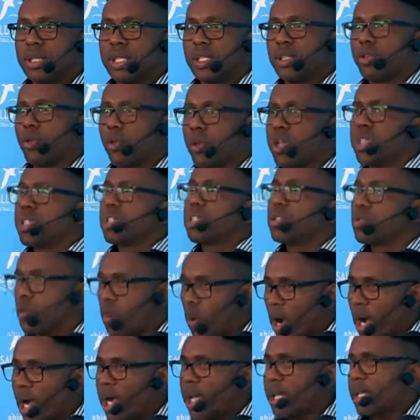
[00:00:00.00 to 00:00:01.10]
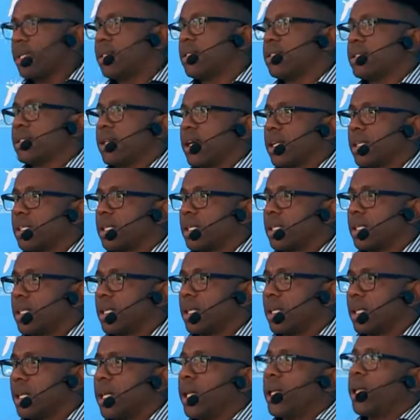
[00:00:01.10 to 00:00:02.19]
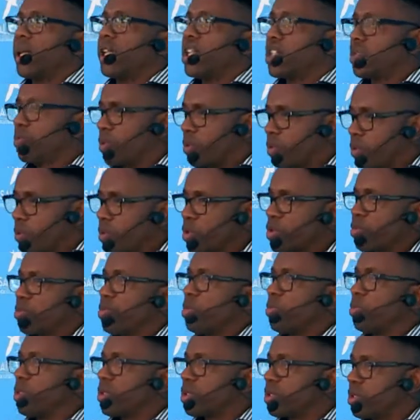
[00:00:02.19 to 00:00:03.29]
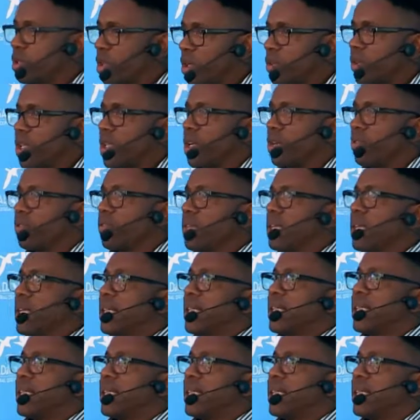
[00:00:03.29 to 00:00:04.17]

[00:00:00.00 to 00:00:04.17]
And the question is, why is that? It is because people don't have